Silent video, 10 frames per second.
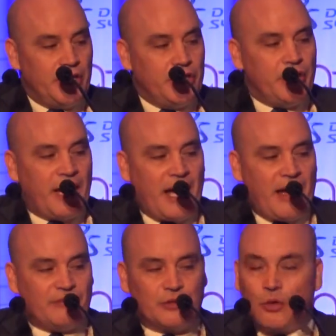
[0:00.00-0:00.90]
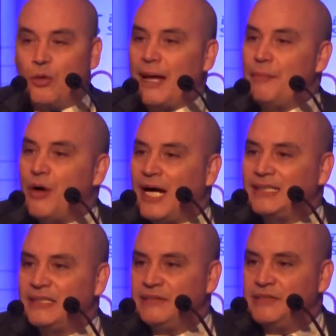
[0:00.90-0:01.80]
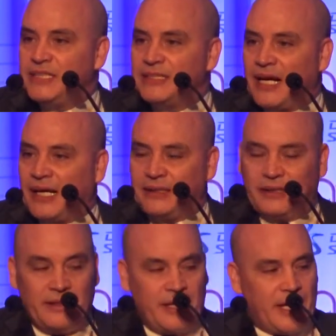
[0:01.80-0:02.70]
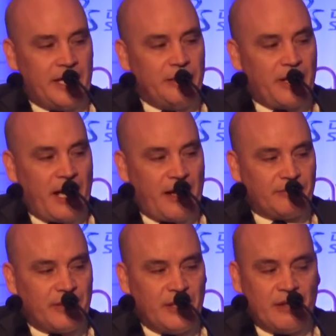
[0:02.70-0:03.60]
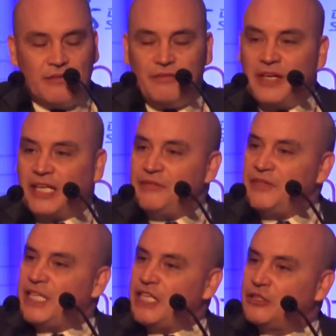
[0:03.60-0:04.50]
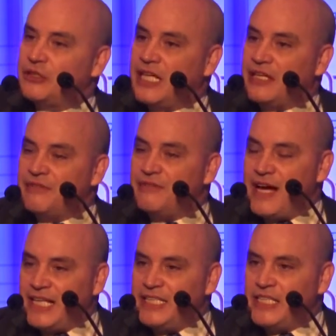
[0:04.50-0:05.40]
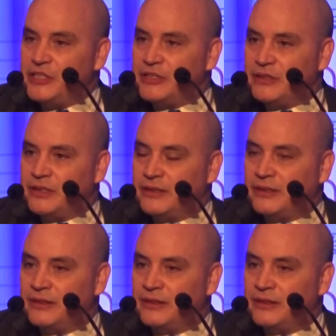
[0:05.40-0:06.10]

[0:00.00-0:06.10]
you have collaborative design, and you have verification and validation